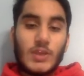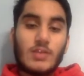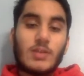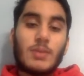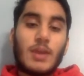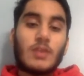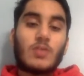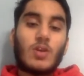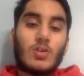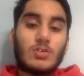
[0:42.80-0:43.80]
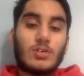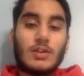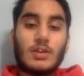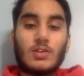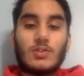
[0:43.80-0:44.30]
The panel also
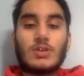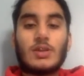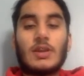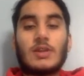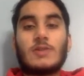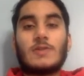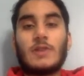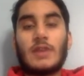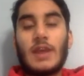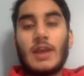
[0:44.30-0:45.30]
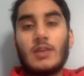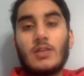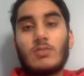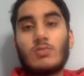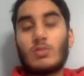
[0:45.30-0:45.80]
includes connectors for
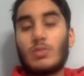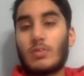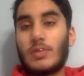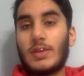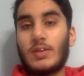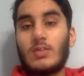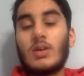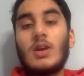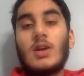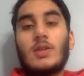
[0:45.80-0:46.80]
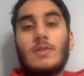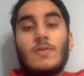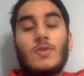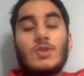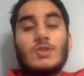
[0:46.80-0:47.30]
CAN, RoboRio, the
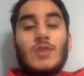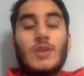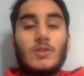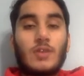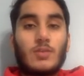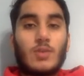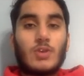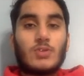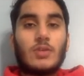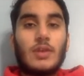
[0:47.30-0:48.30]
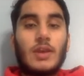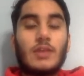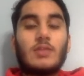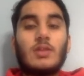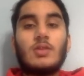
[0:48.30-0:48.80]
voltage regulator module,
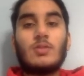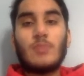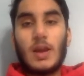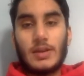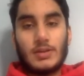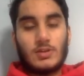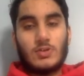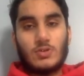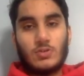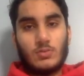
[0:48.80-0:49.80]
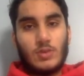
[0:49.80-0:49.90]
and the pneumatic control